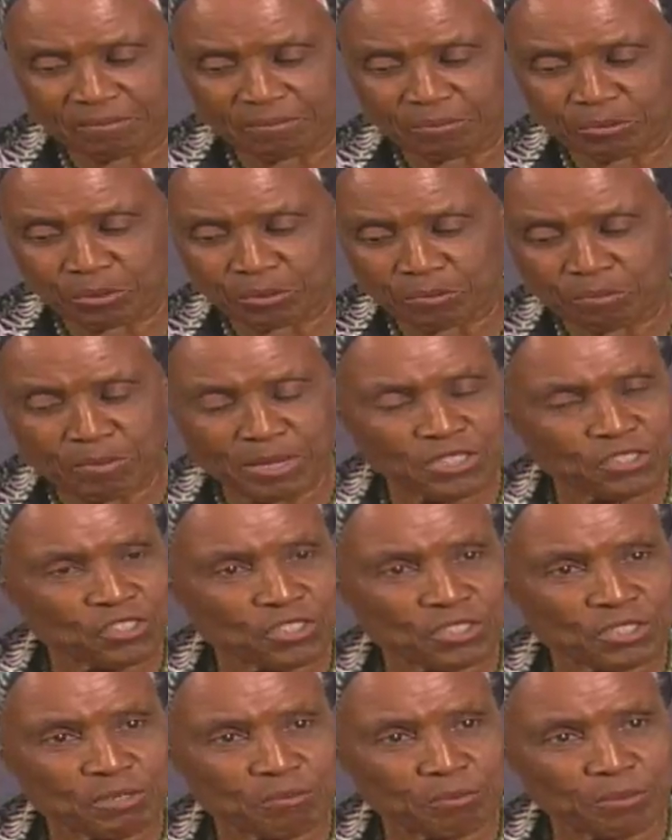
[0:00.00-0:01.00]
put
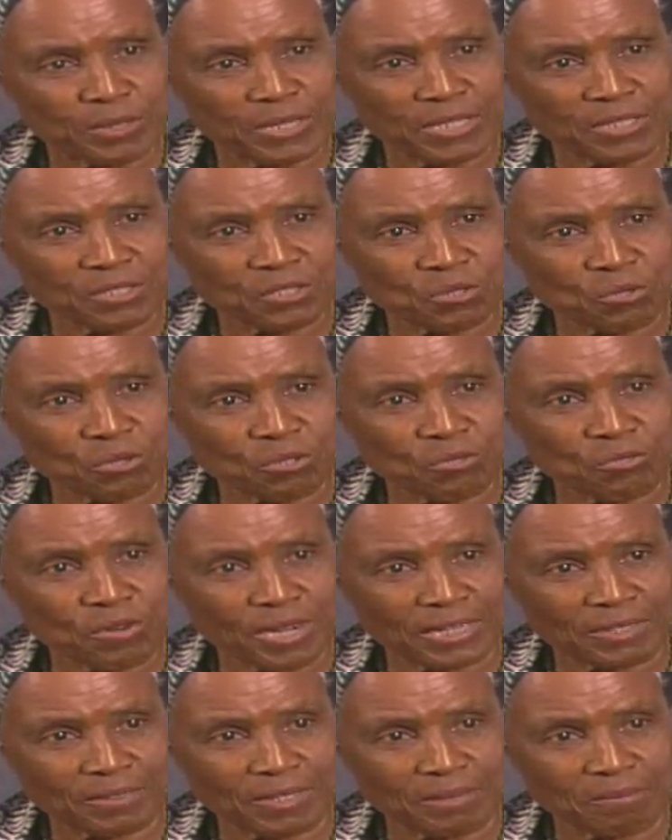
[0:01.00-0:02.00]
measures in place to
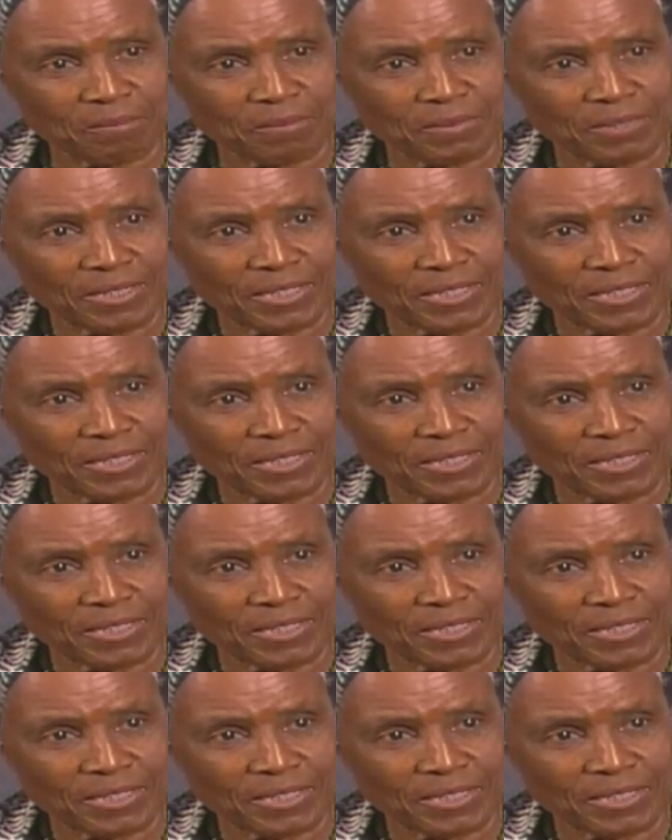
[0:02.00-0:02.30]
correct them.